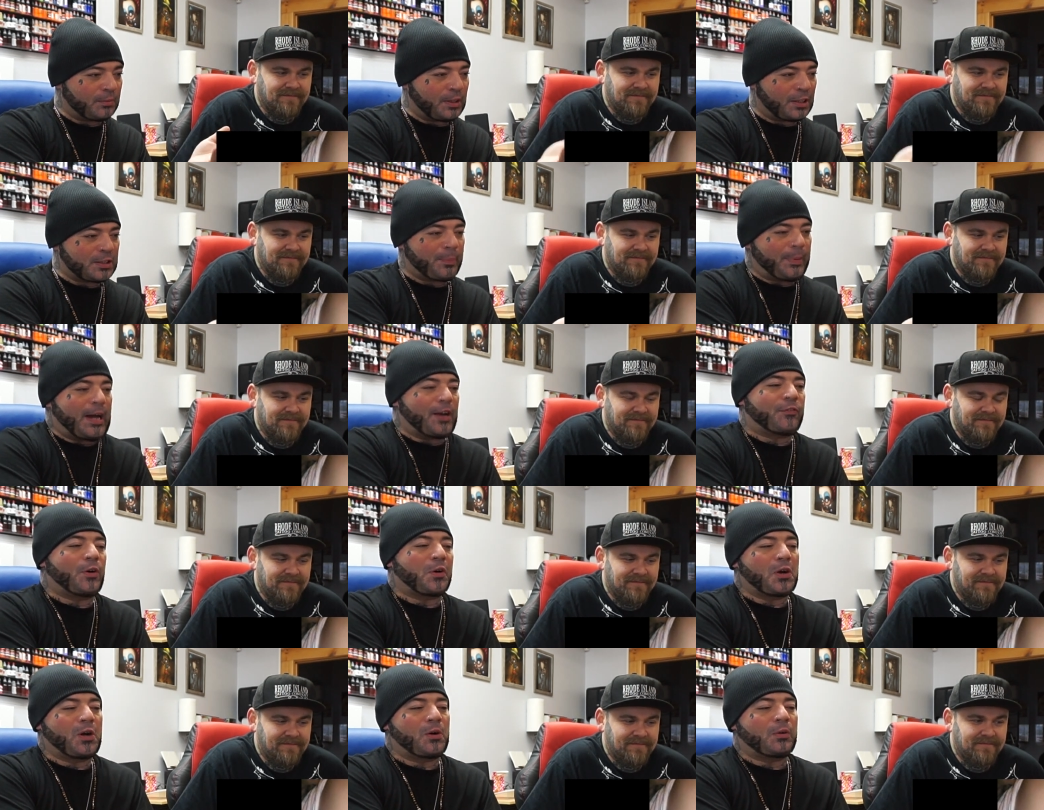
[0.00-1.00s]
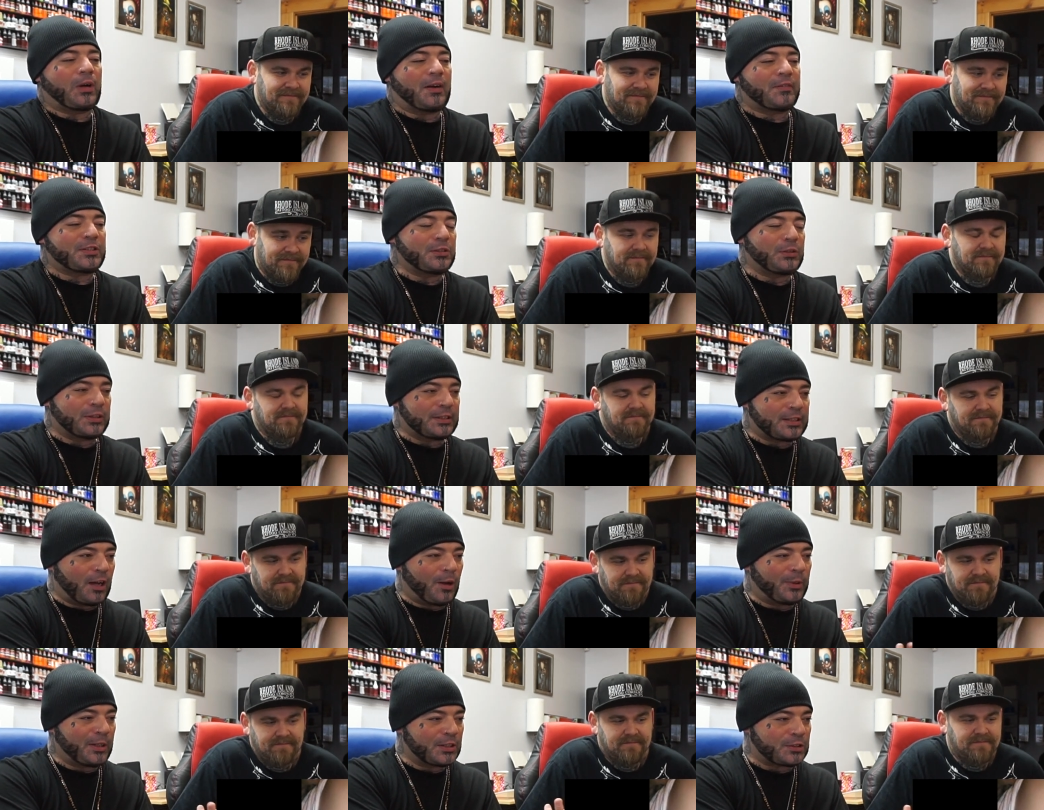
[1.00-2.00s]
Speaker 1: It's a bad photo. Obviously, you could
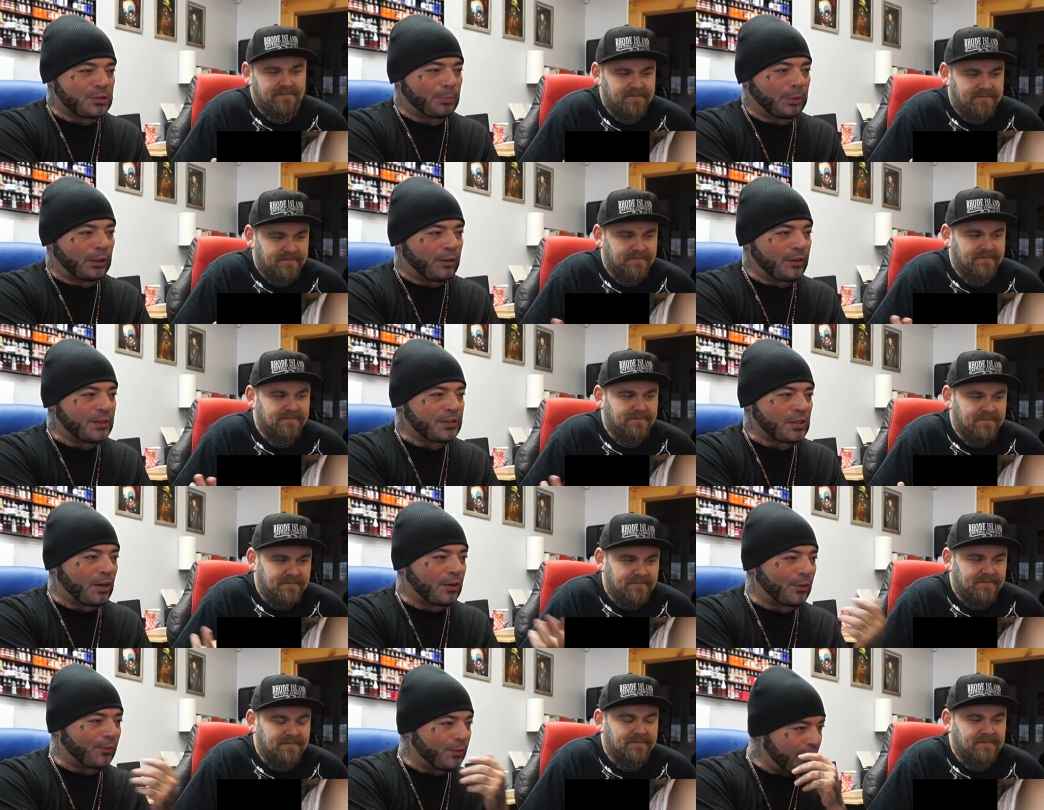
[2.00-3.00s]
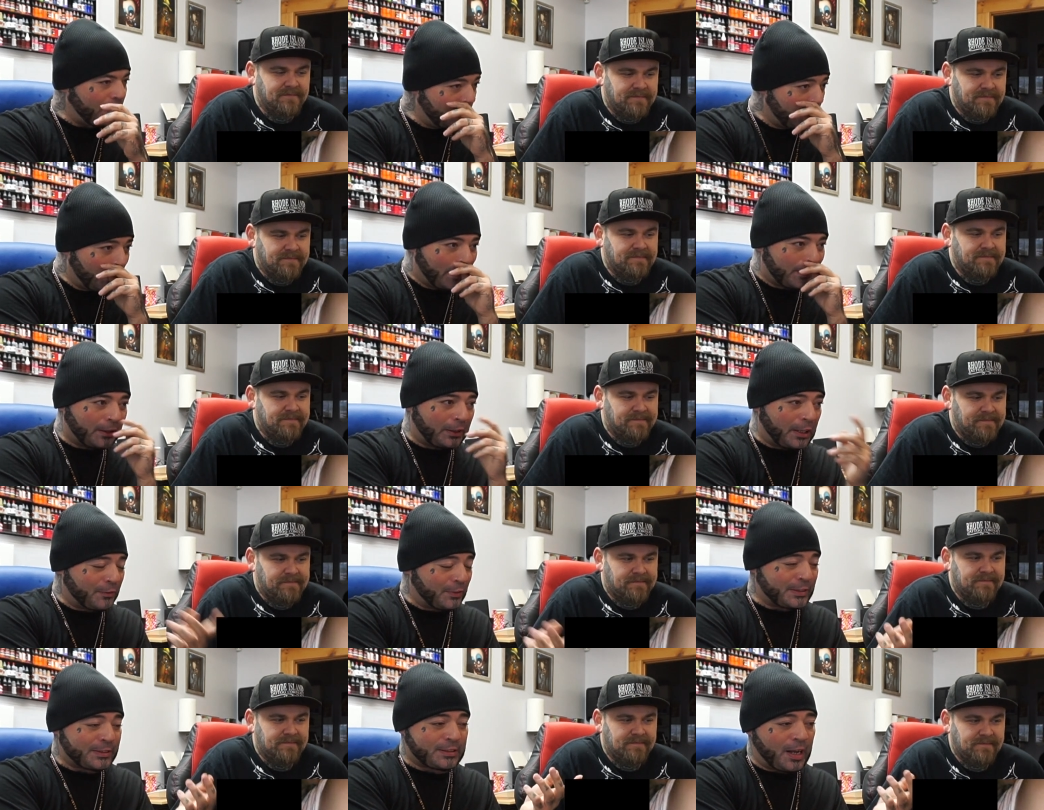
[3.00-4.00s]
tell because it's blurry. It's hard to read. The
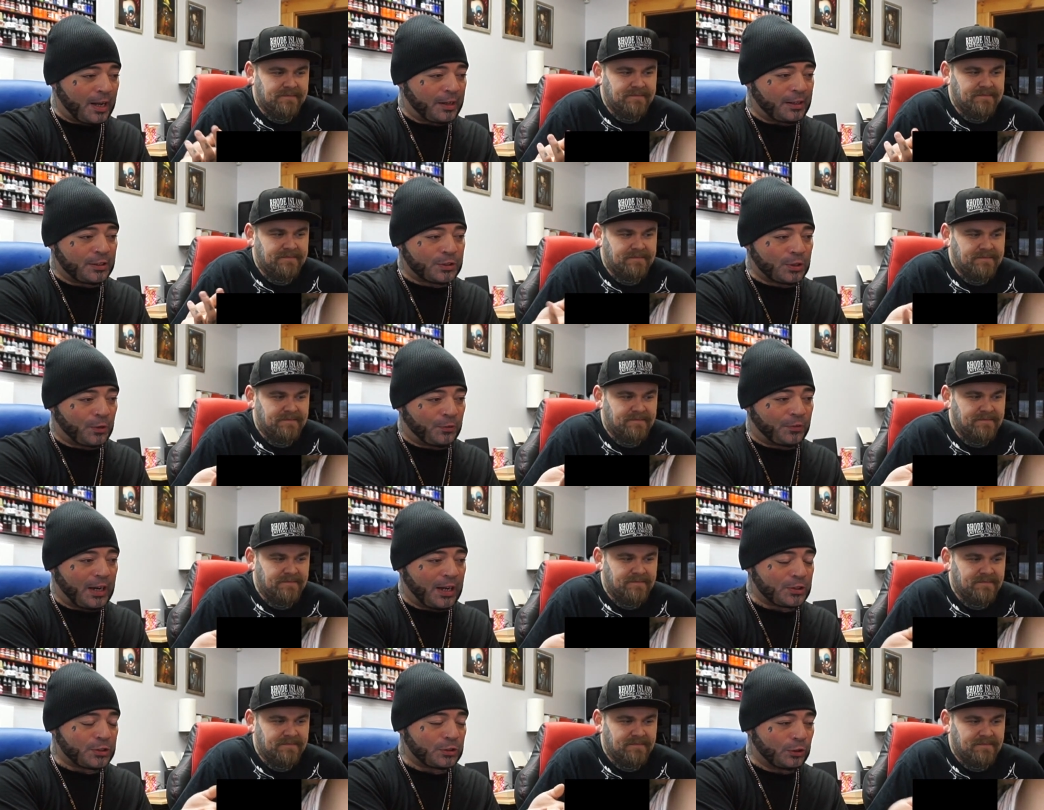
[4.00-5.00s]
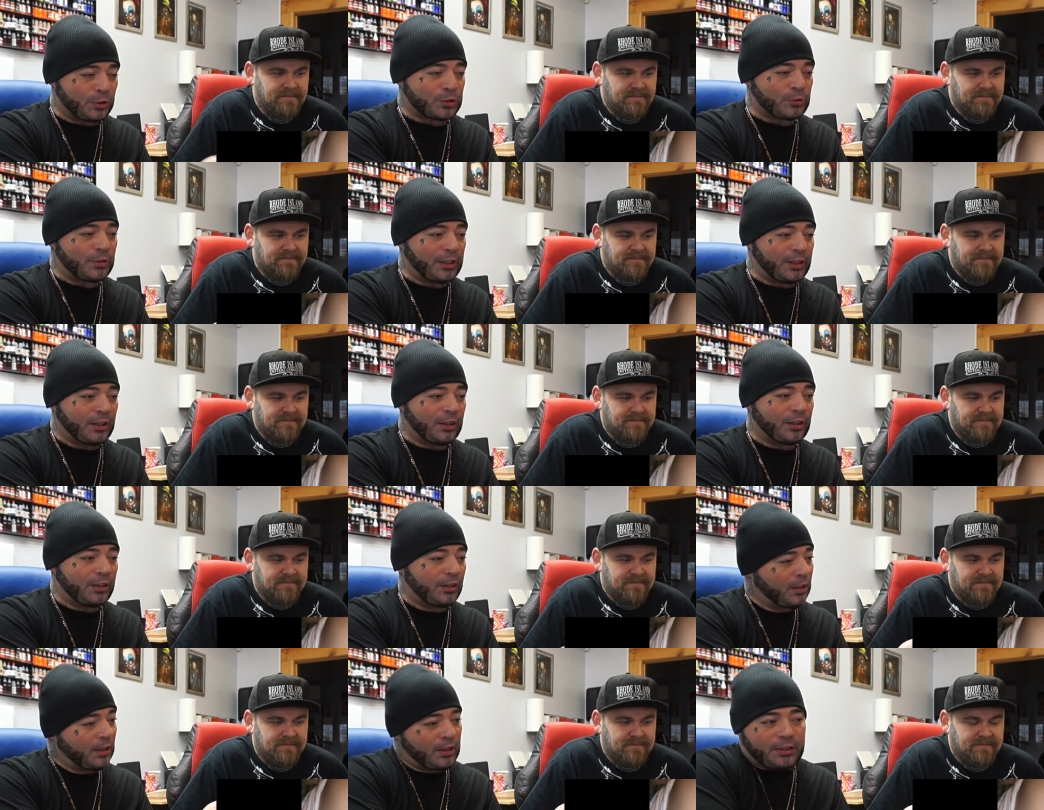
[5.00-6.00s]
lettering's tiny, so if it actually looks really
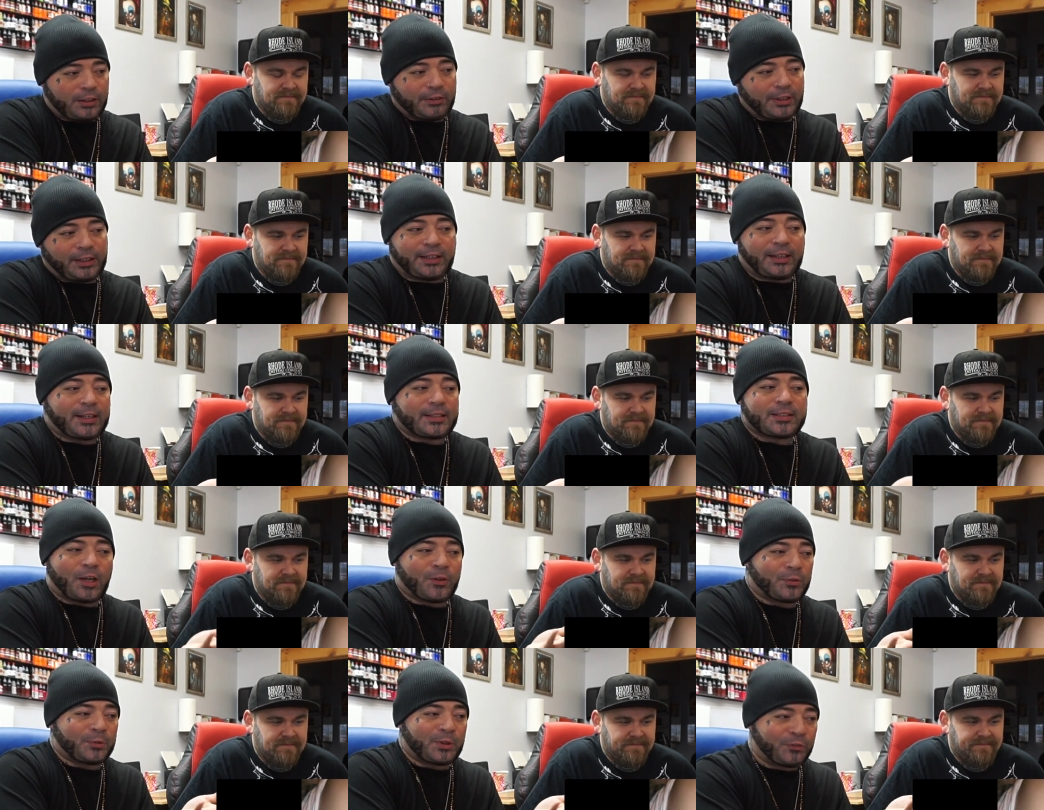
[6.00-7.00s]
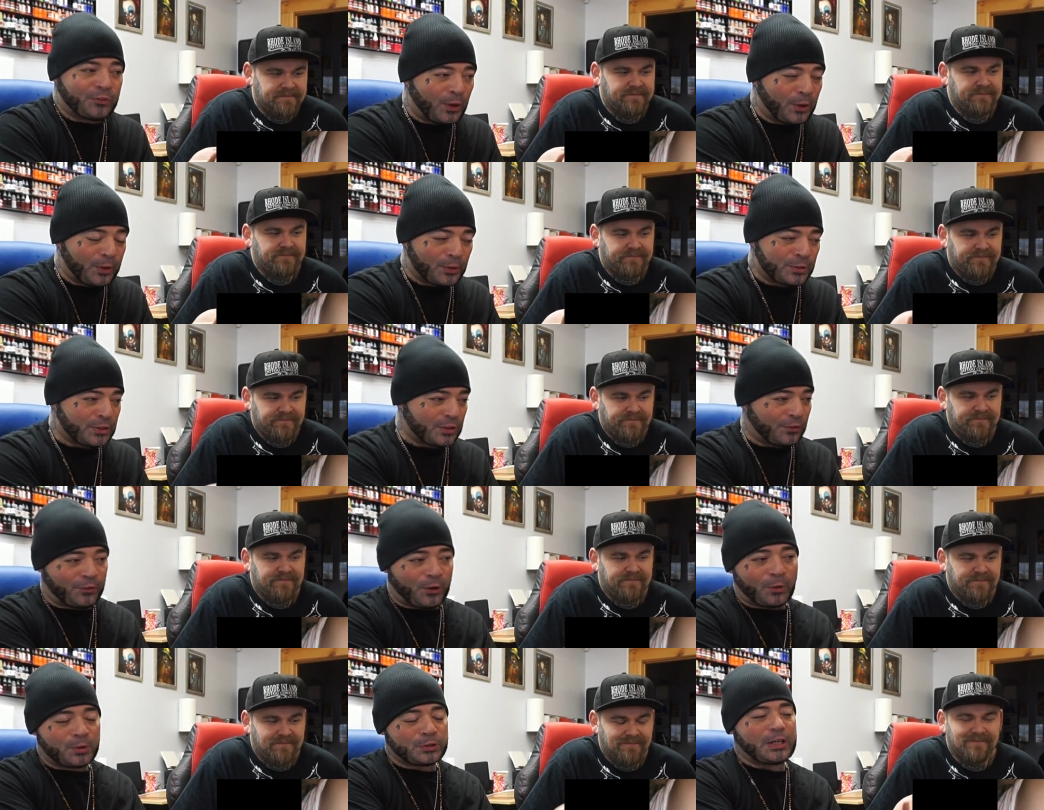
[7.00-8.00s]
good, you really can't tell from the photo. So the
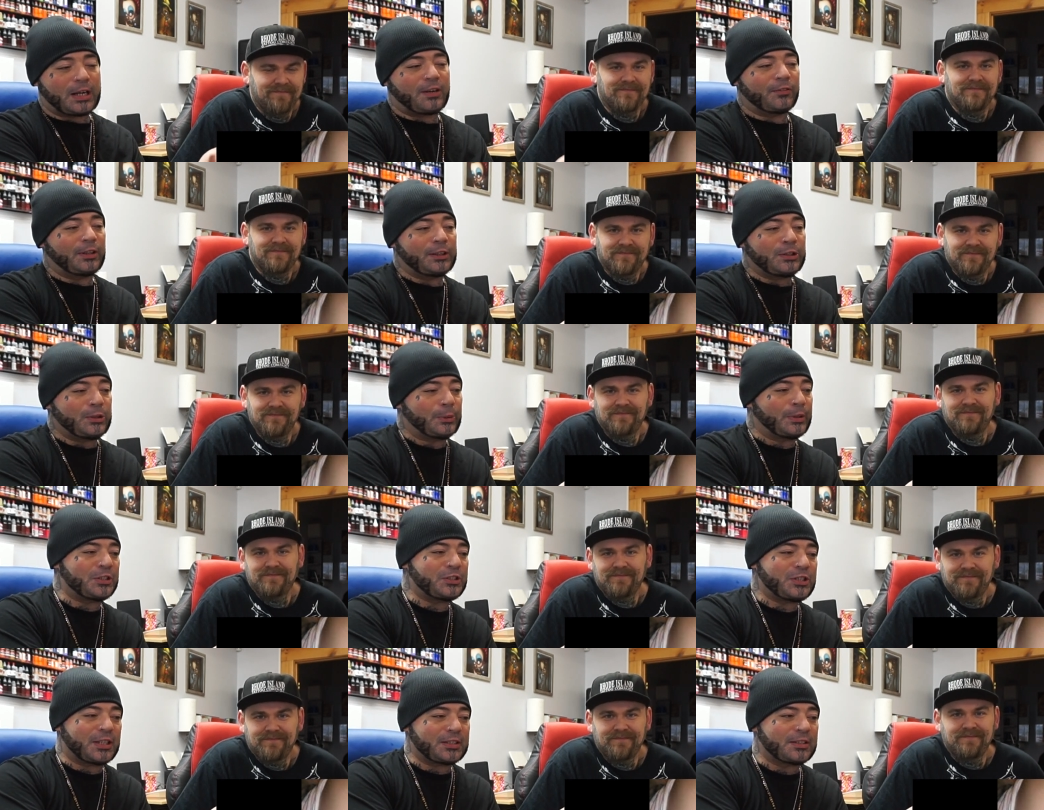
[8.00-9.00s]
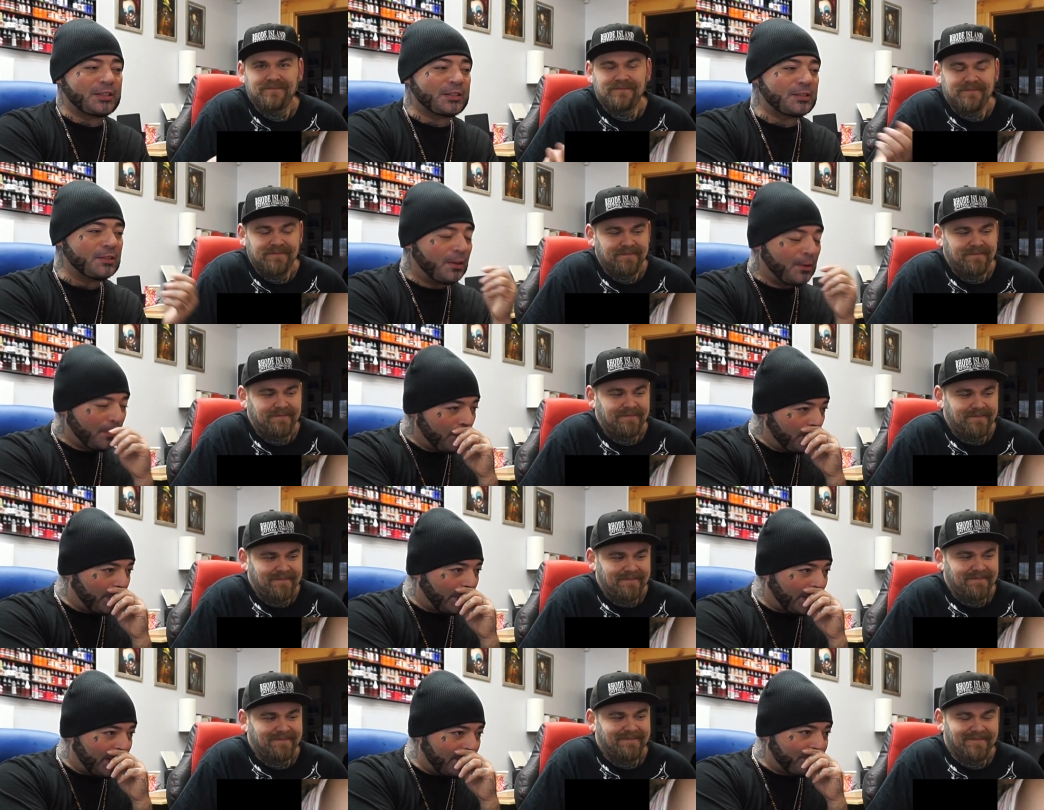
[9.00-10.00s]
photo's not really doing it justice,
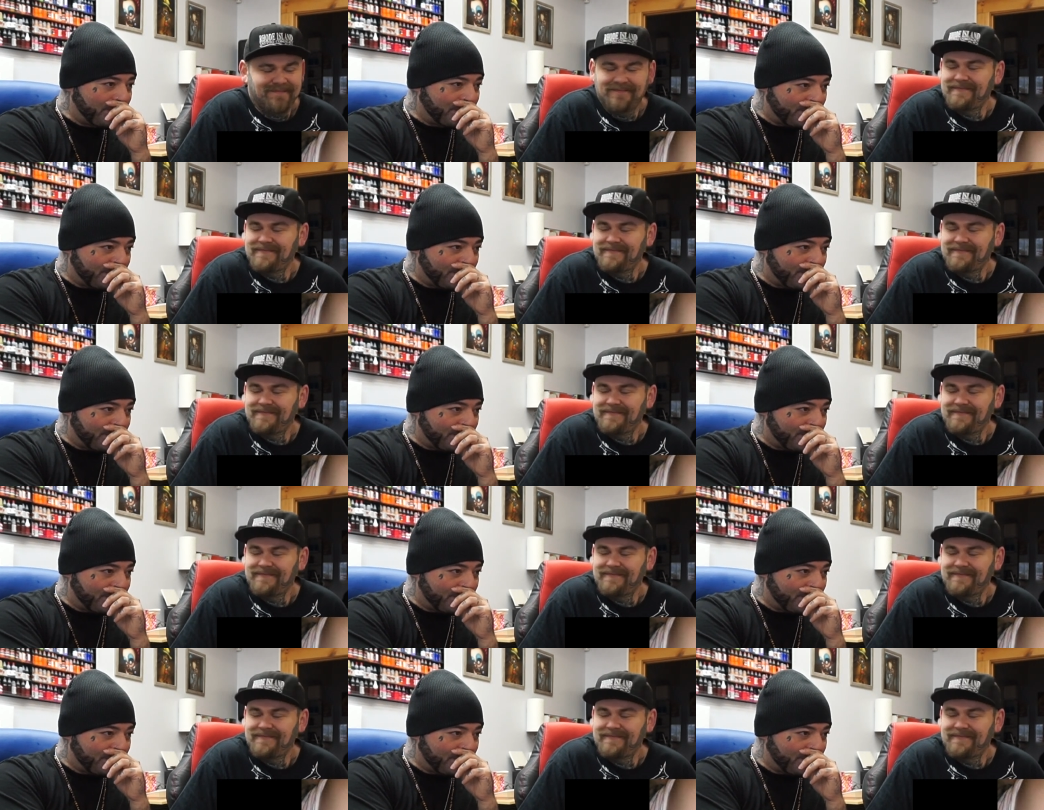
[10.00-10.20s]
but...